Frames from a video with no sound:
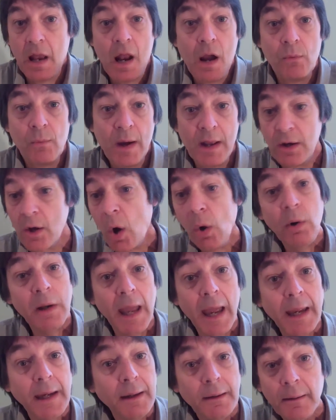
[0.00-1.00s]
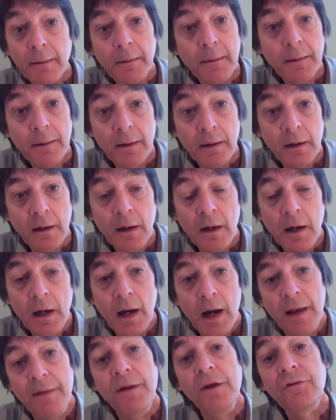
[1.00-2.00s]
went, okay.
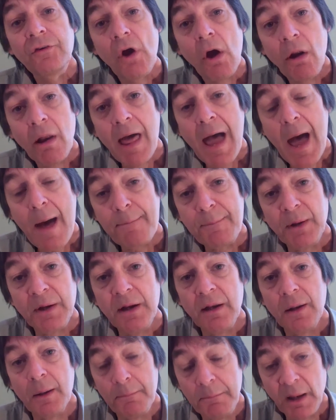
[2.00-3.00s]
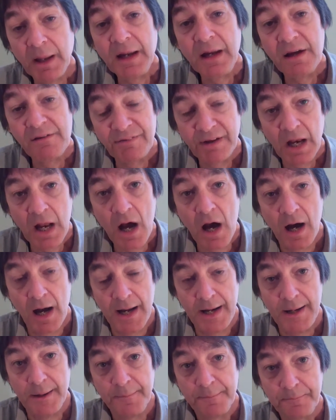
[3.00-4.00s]
And this all happened in the blink of an
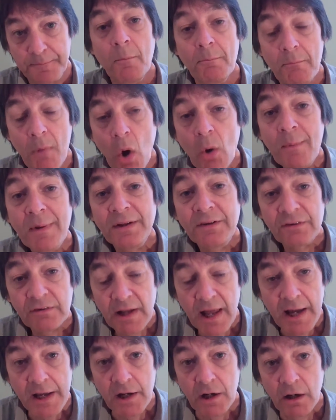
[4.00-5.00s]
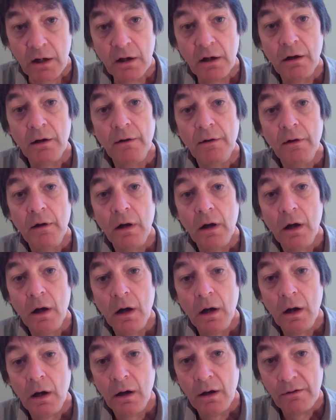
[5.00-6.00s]
eye. Moments later,
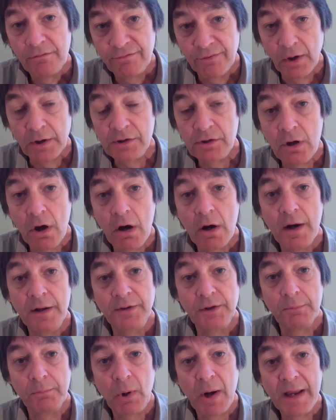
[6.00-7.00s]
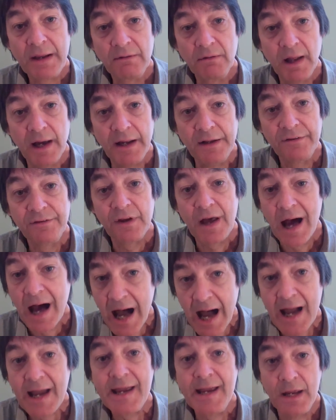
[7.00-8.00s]
front car hit the brake lights.
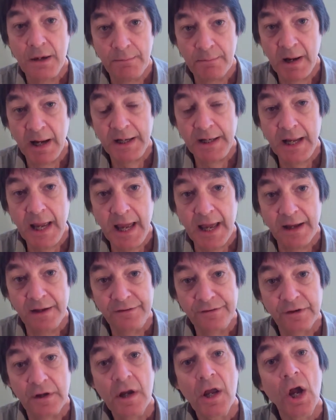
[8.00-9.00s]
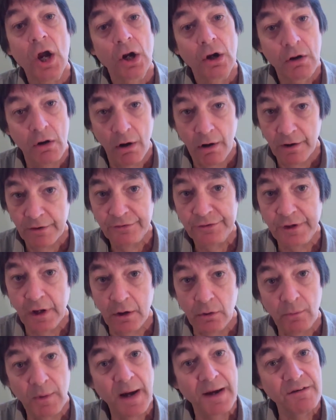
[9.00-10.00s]
I hit my gas. Cars to
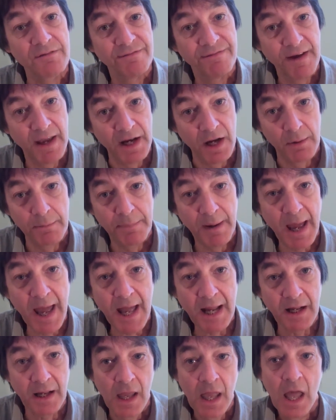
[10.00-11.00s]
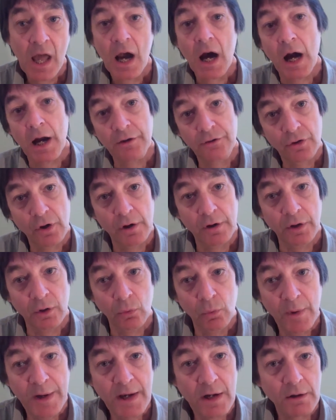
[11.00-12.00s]
the right faded back. I turned the
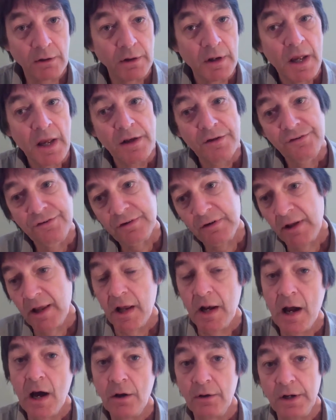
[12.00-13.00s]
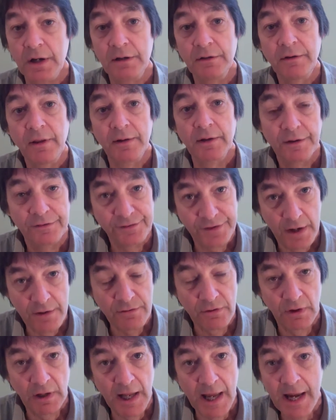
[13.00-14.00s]
wheel, slid out into the
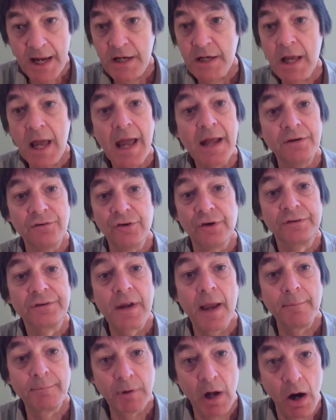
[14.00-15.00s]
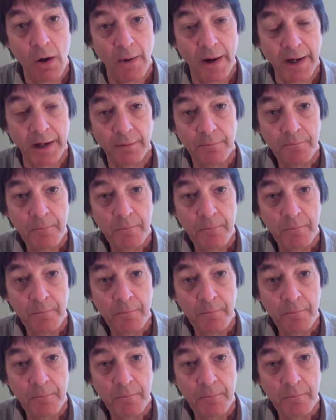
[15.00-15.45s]
central lane, and just kept going.